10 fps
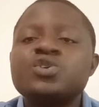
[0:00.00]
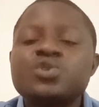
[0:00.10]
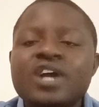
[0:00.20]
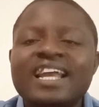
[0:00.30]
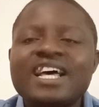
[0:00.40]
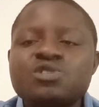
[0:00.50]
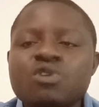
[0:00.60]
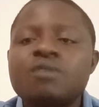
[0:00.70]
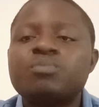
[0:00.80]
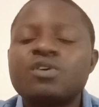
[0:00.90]
you can as
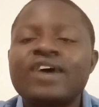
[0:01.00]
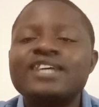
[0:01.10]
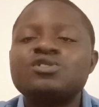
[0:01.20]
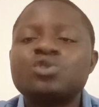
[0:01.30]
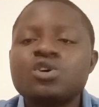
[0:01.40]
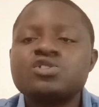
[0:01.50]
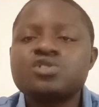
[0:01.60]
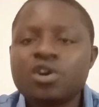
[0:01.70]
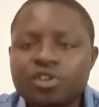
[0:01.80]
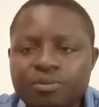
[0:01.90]
well provide those
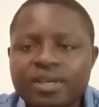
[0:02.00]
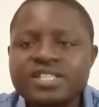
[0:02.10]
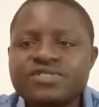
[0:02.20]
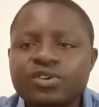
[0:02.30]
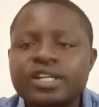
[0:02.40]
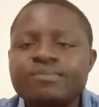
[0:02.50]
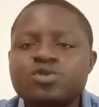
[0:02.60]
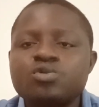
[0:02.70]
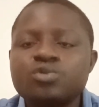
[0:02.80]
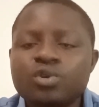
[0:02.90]
documents for them
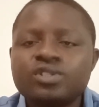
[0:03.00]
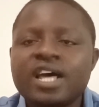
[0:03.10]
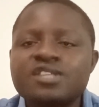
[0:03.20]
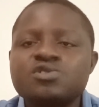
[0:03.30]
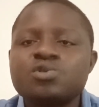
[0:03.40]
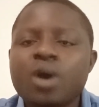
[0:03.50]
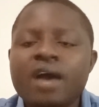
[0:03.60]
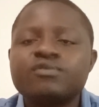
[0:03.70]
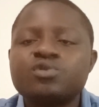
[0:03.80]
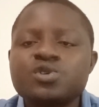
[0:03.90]
to know that you
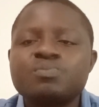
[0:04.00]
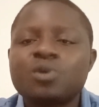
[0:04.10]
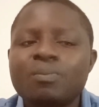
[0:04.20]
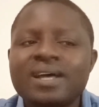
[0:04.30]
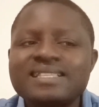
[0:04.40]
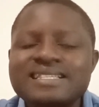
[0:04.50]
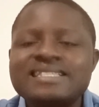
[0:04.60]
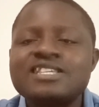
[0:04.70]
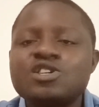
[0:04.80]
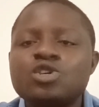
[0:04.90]
have those properties
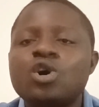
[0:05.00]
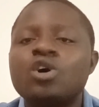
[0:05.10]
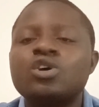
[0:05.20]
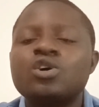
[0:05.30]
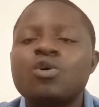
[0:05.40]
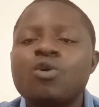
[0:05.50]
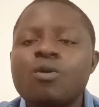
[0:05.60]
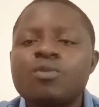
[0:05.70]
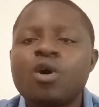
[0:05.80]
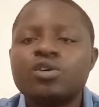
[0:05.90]
in your
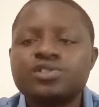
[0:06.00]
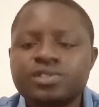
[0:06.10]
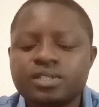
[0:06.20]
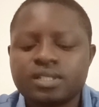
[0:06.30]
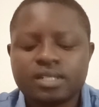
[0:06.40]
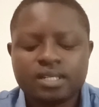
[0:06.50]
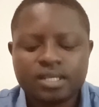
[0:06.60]
home country.